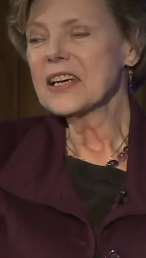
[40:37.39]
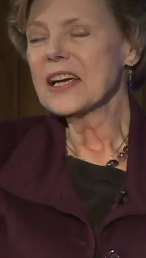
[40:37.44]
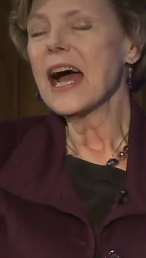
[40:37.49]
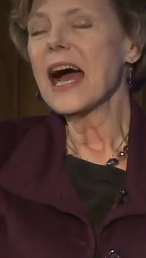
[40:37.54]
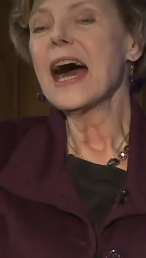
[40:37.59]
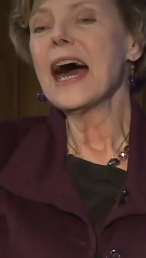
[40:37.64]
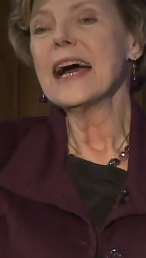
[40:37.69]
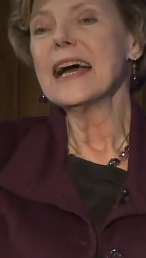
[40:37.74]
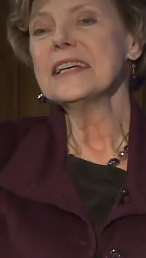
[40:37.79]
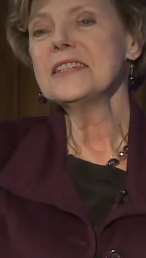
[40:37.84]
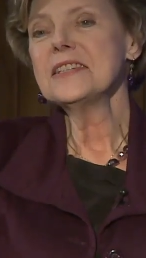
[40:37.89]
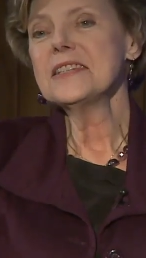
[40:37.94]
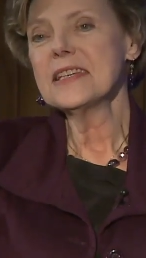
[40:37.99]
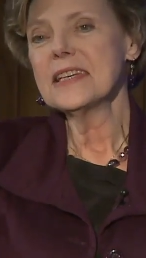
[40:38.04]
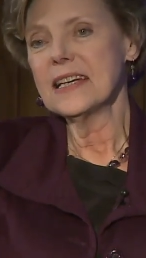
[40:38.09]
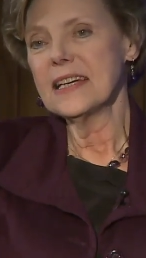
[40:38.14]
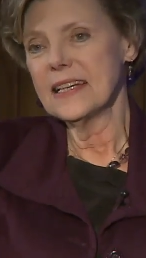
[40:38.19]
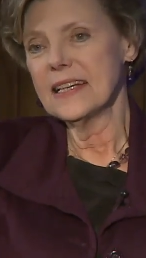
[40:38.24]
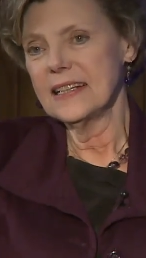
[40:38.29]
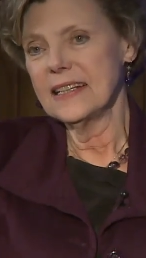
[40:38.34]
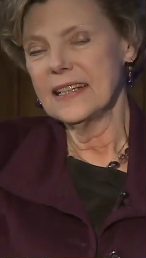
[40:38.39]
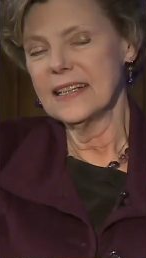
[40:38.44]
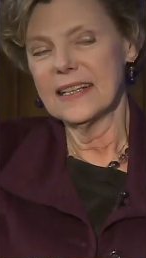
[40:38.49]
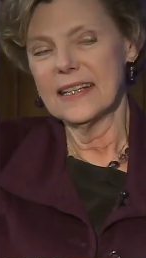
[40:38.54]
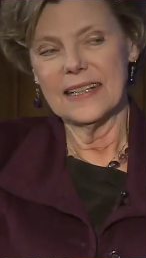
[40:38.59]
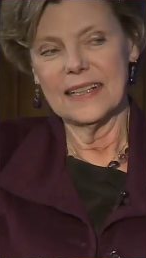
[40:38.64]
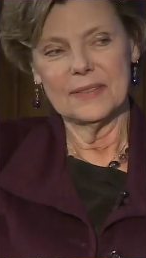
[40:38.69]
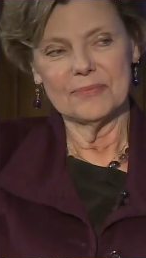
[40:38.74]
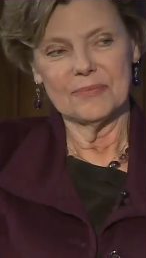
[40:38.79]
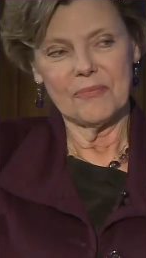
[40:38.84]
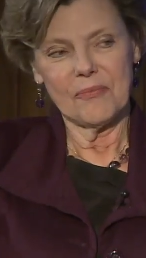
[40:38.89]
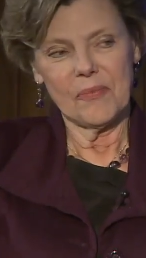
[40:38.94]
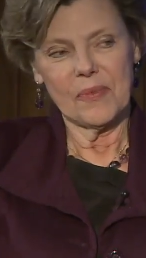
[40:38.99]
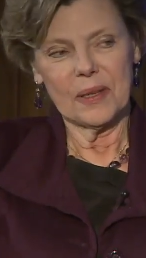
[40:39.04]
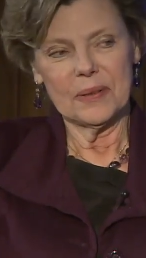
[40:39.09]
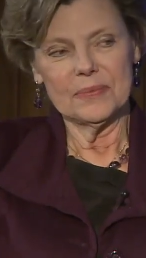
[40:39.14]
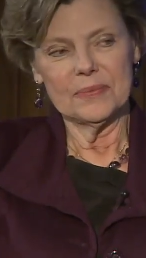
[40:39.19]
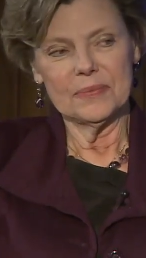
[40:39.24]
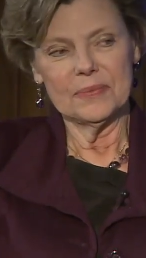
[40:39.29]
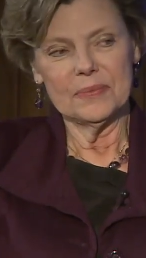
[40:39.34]
Look, I said. And I want to ask
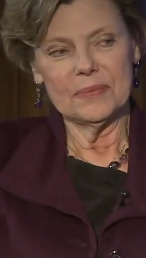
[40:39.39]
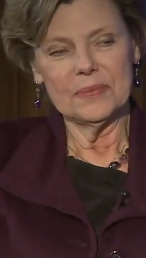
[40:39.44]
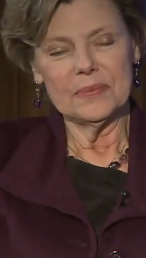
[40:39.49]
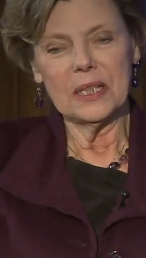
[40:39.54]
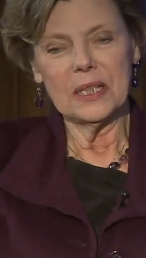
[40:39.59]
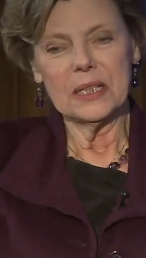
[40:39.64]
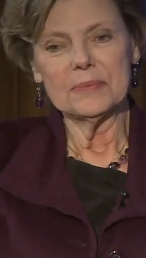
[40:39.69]
this question.